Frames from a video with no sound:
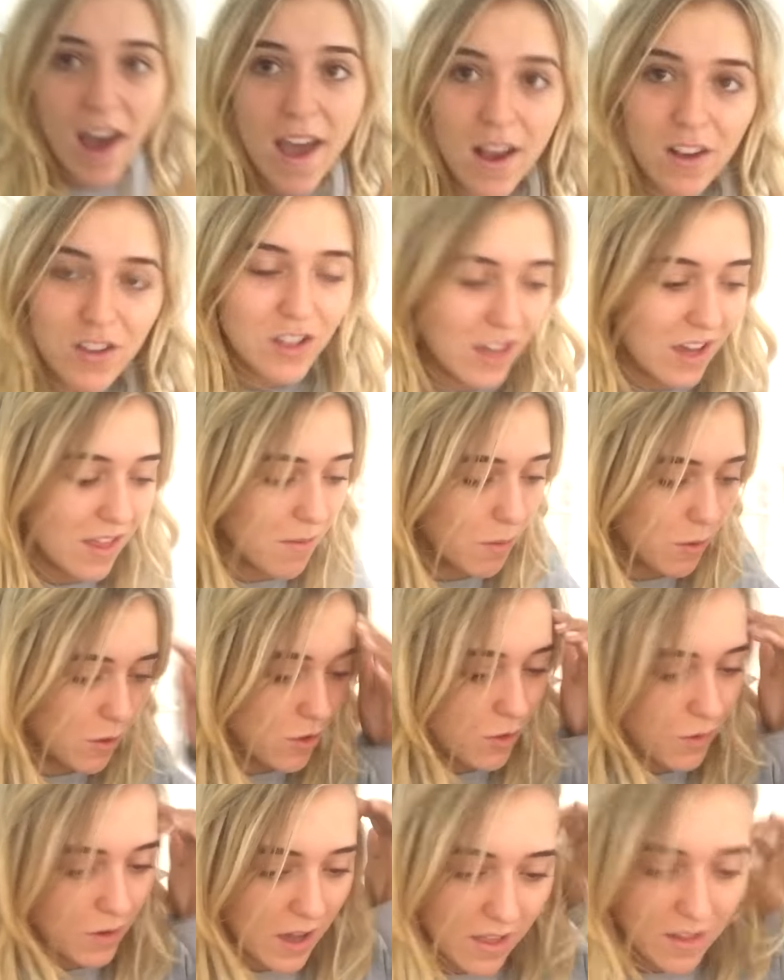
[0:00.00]
I actually get the Body
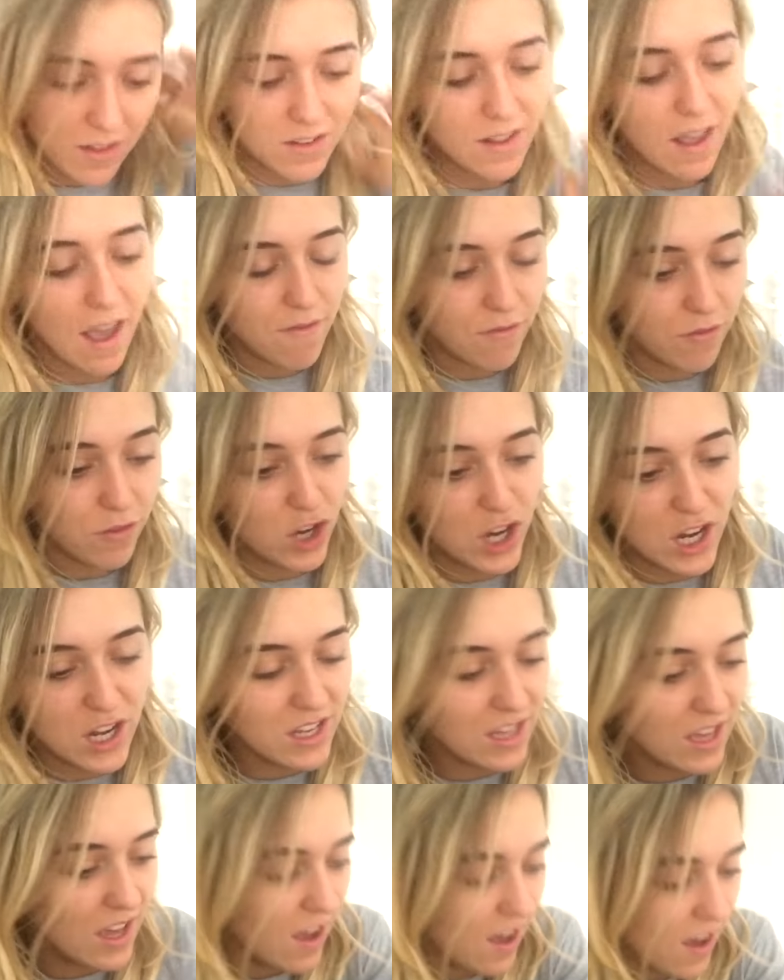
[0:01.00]
Shop calendars every
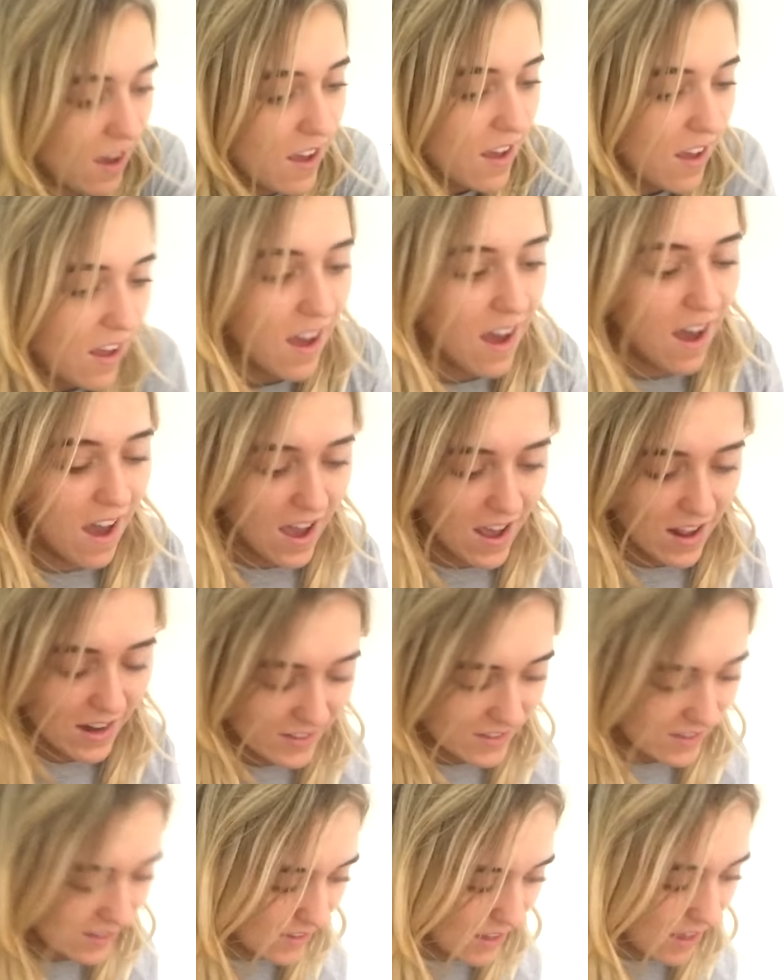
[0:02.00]
year
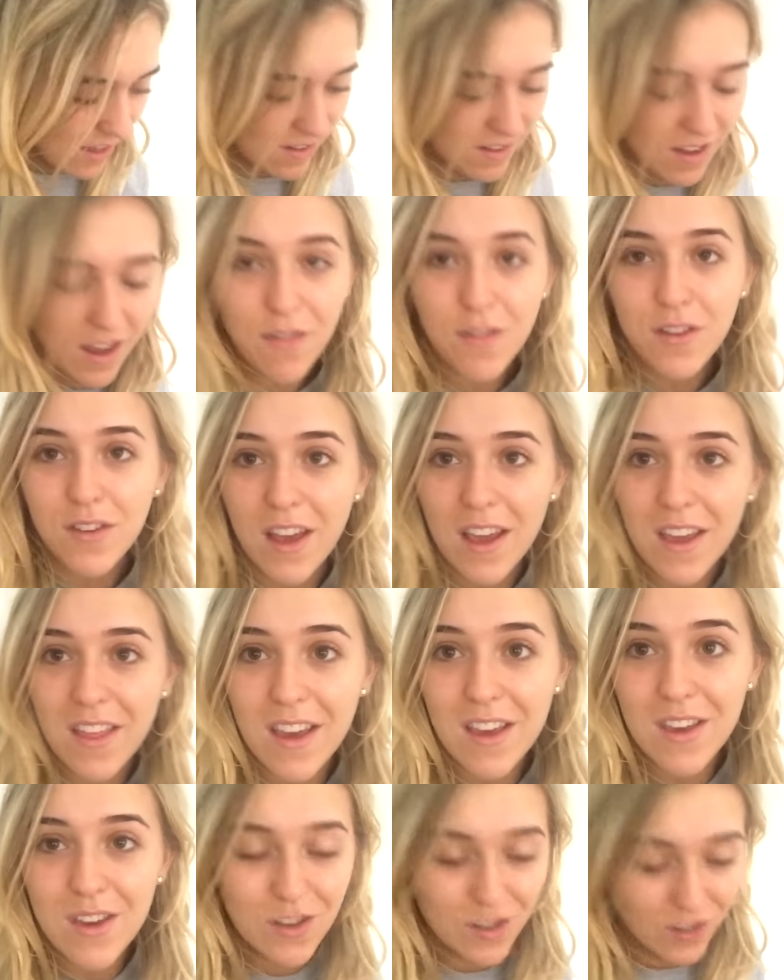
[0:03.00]
and it's safe to say
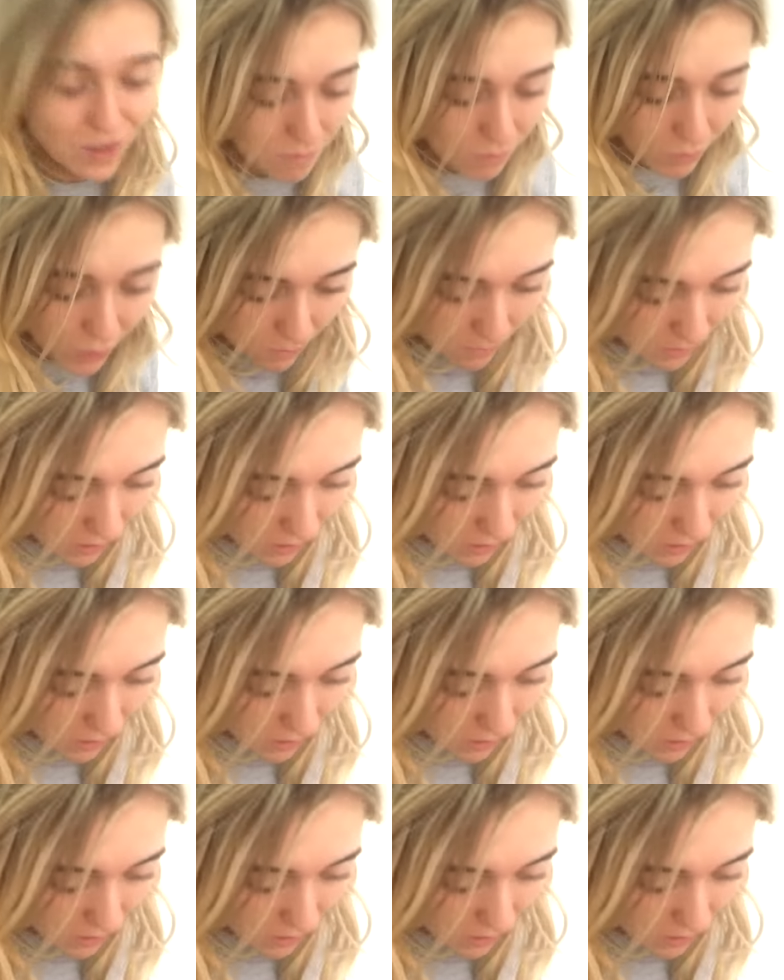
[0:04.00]
they usually blow